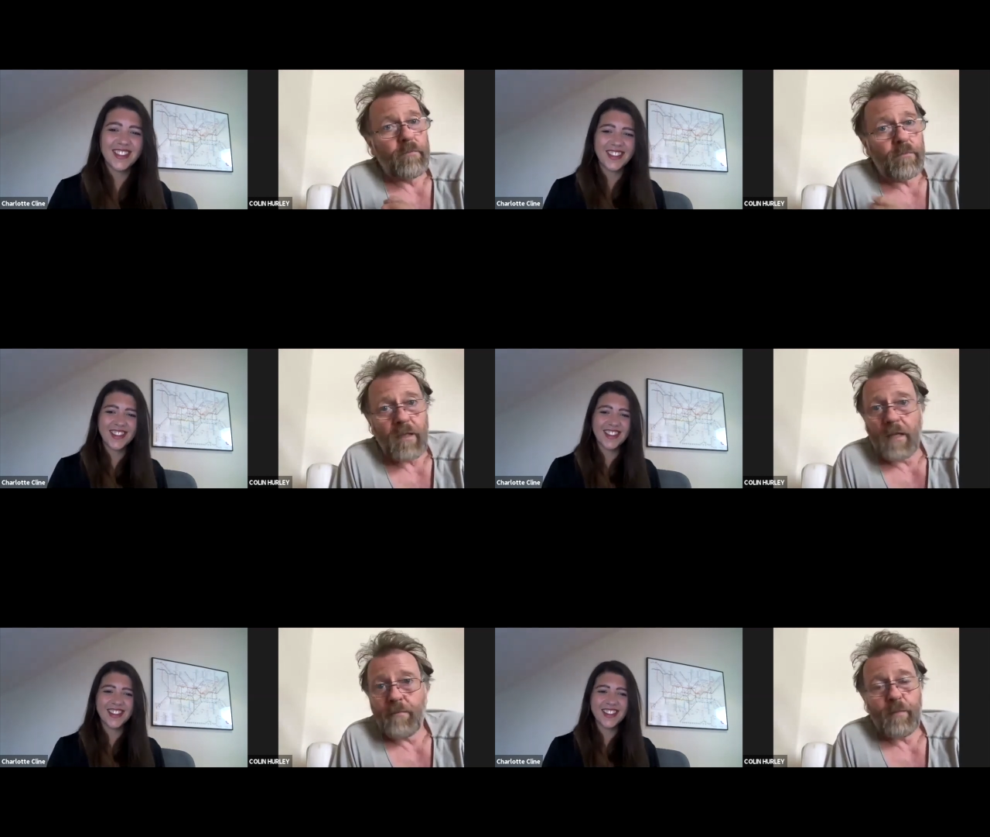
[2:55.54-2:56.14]

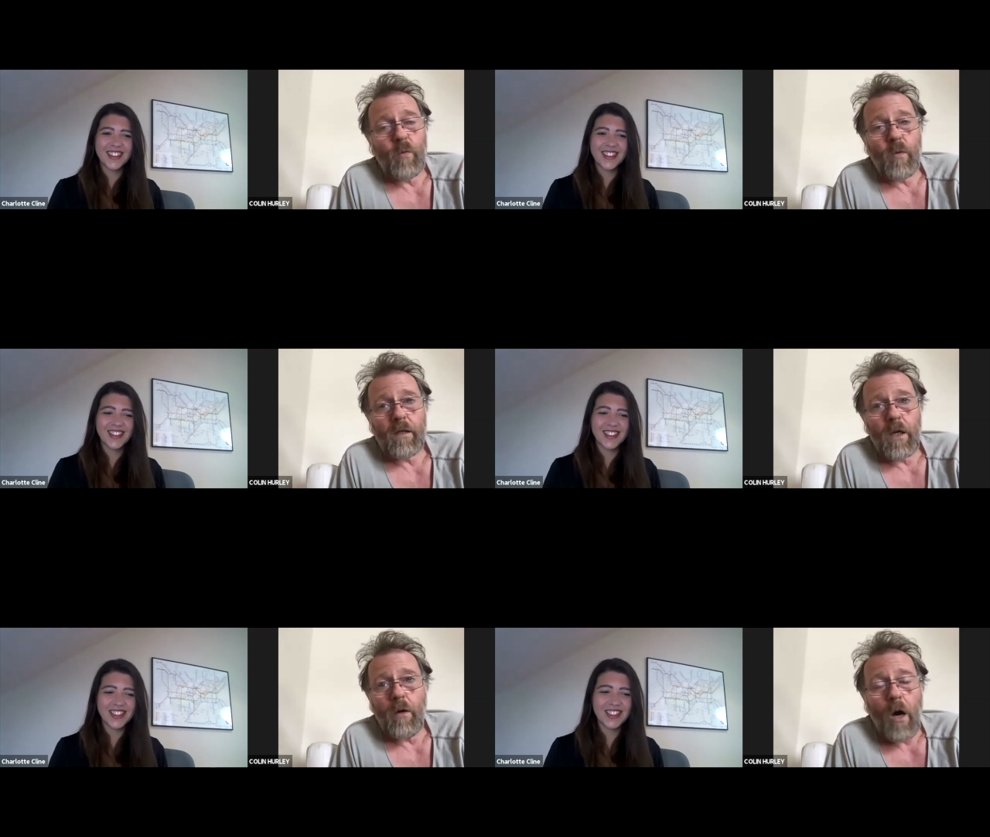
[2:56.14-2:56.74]
Speaker 1: then people
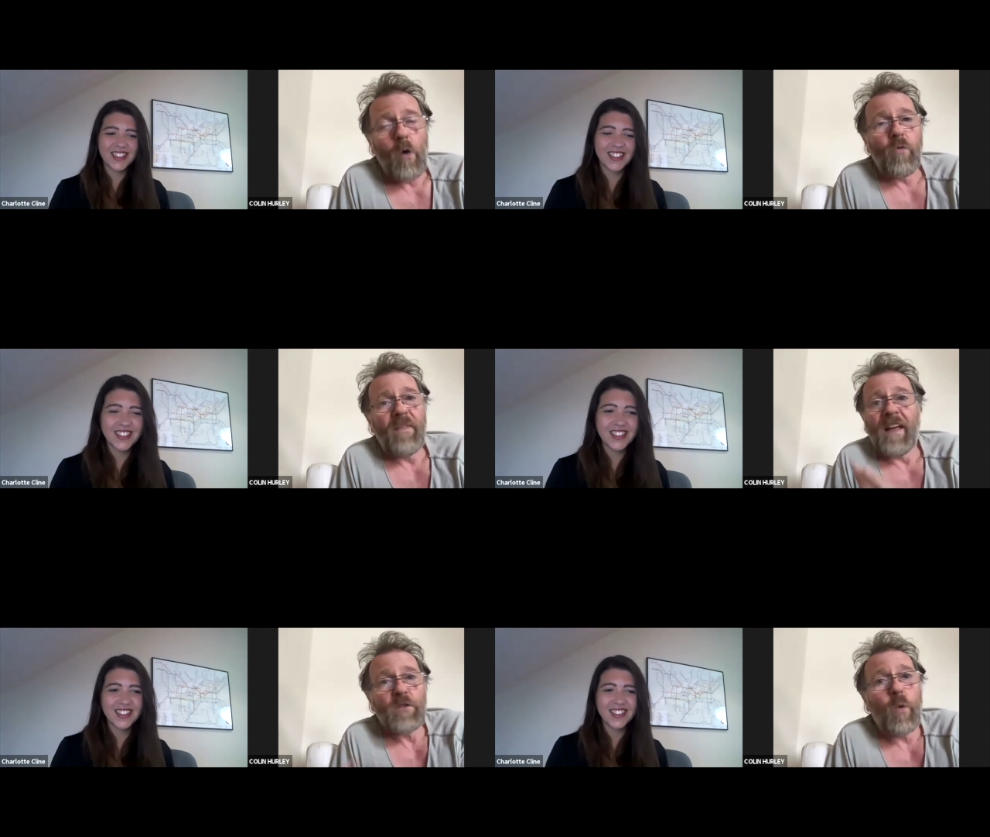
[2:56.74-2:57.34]
won't go, oh,
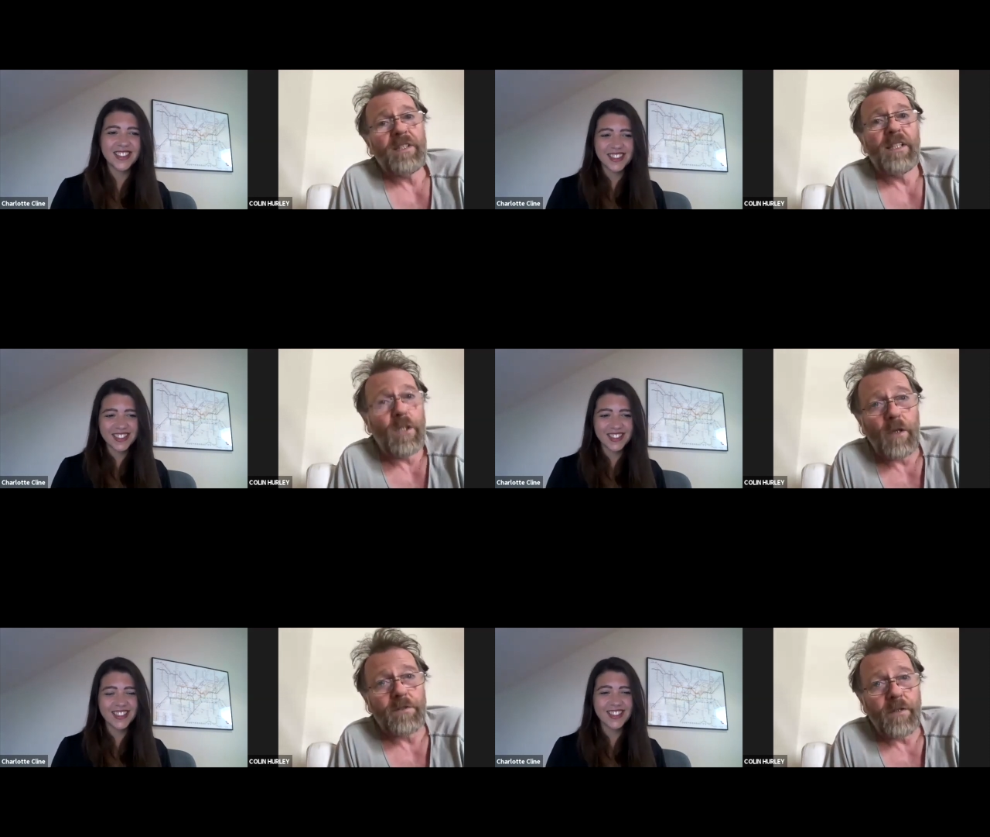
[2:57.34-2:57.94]
that's what he
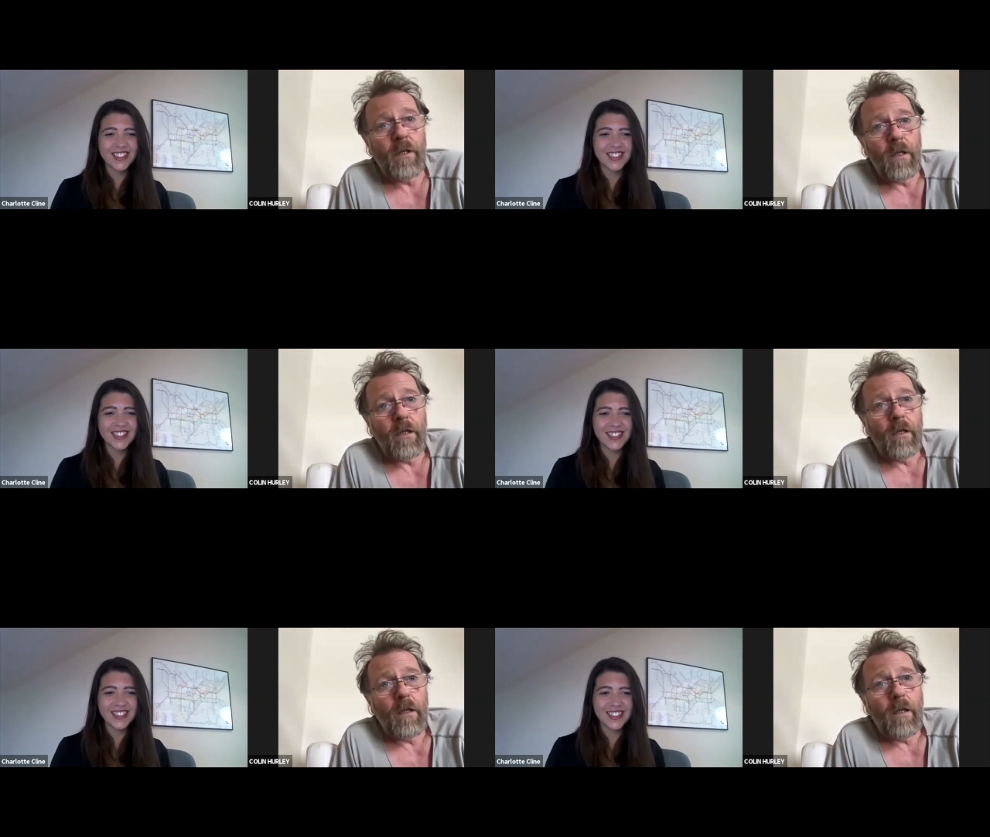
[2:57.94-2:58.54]
does.
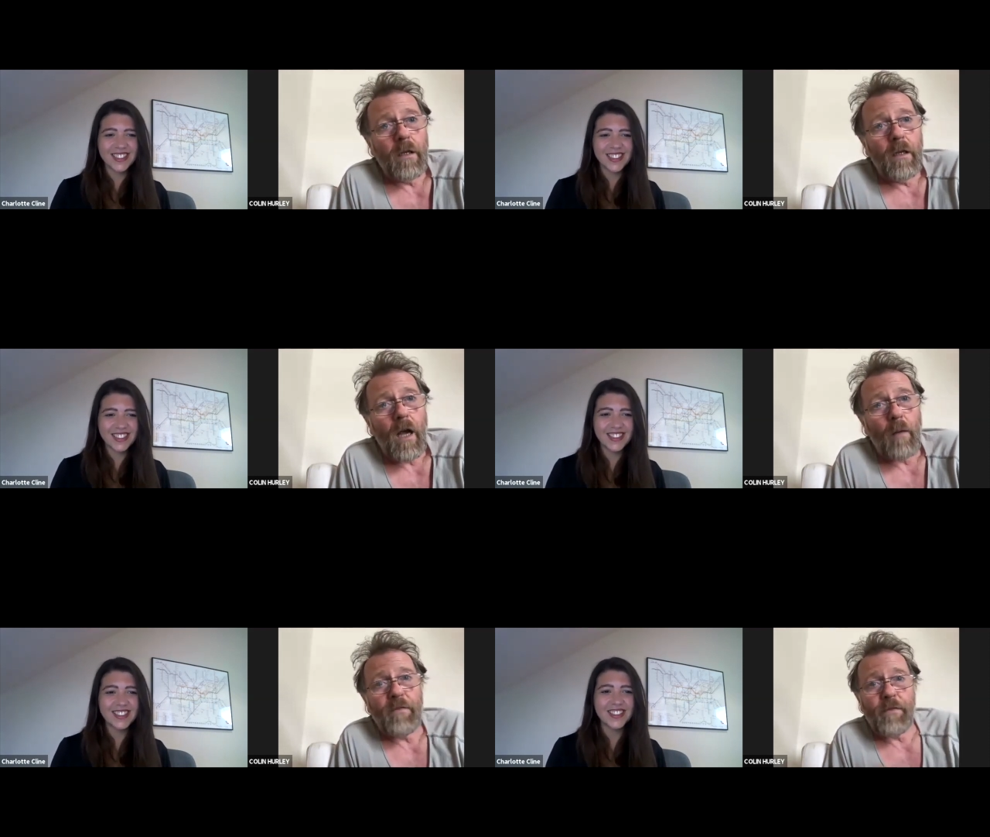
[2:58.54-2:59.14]

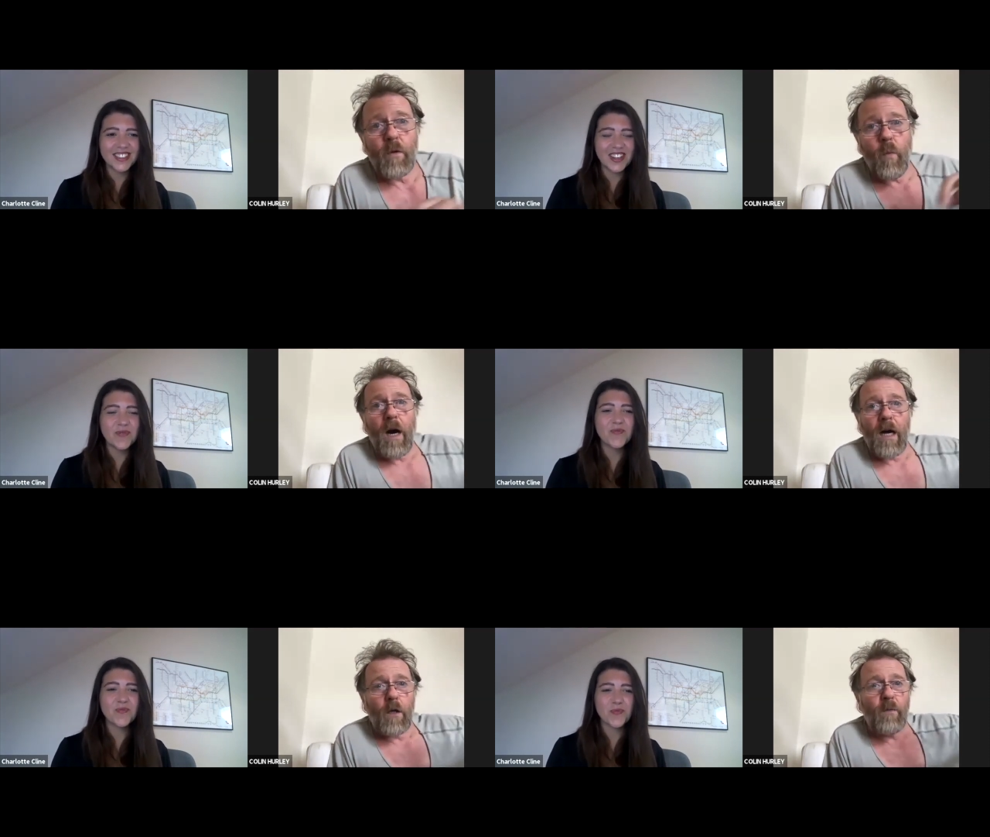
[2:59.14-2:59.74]
I mean, for a
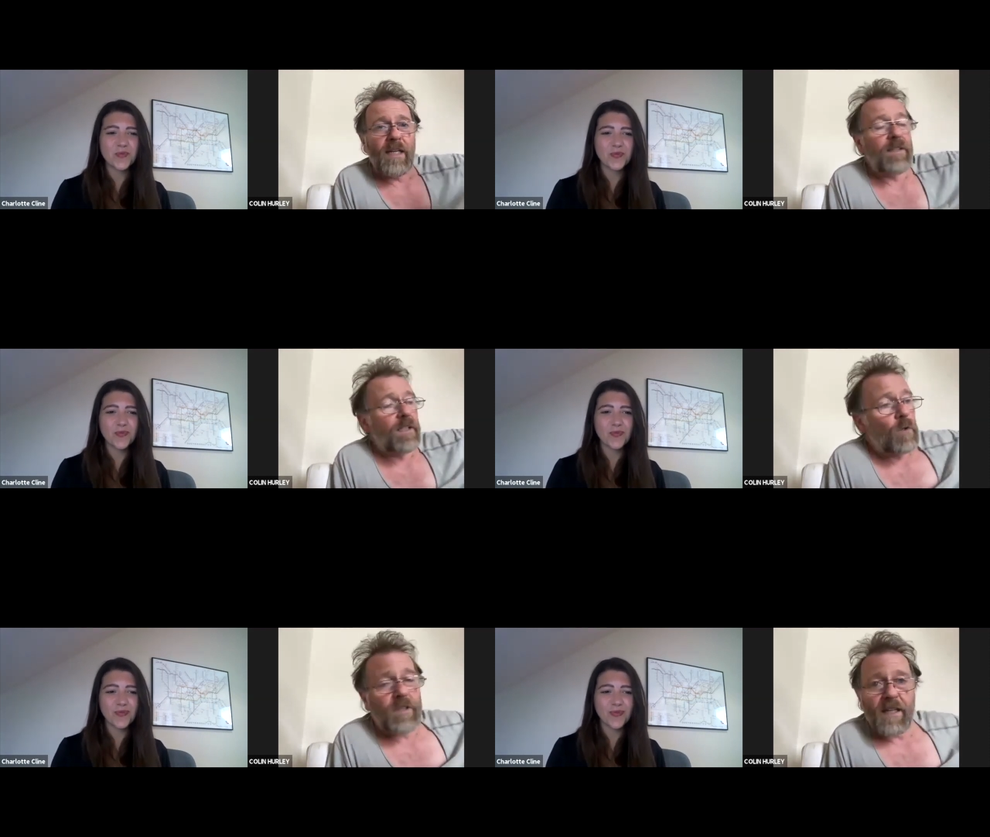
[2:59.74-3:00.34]
while, but in the
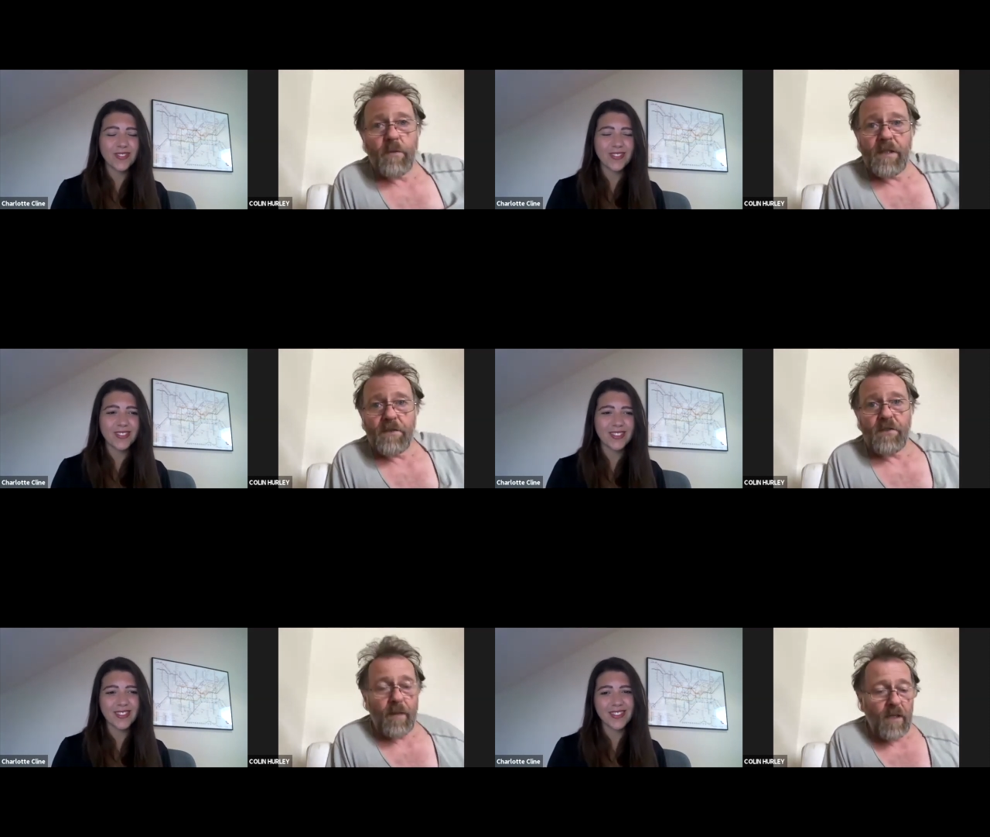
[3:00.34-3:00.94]
old days when there
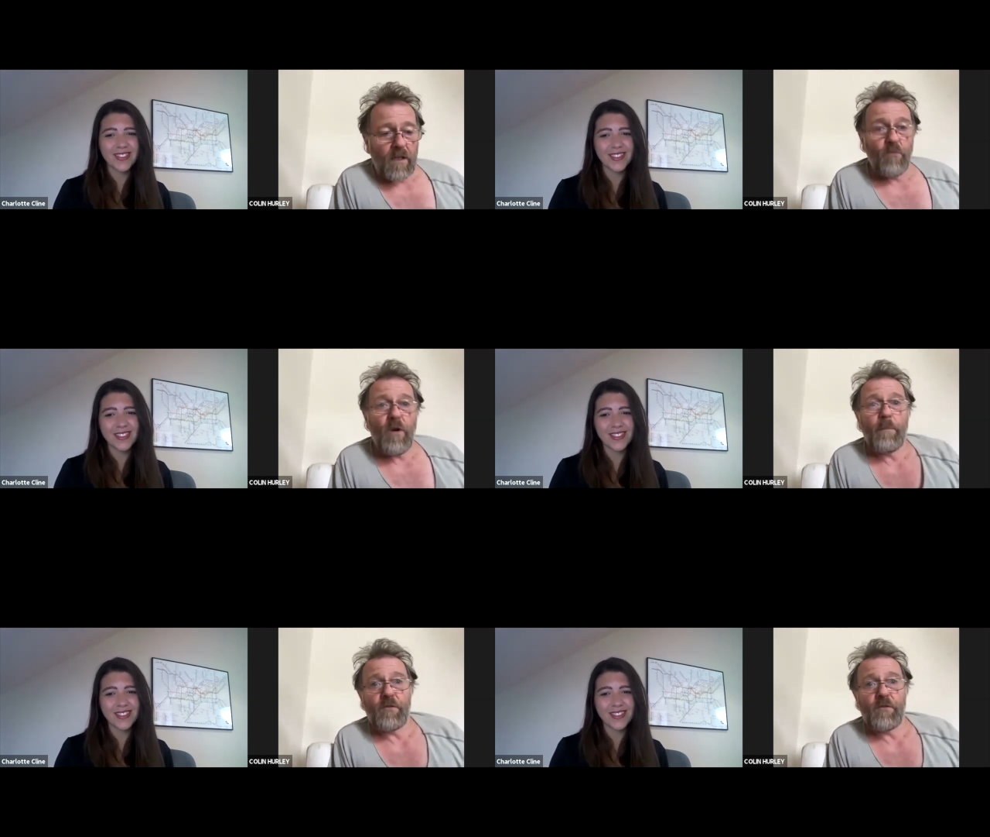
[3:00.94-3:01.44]
used to be like a repertory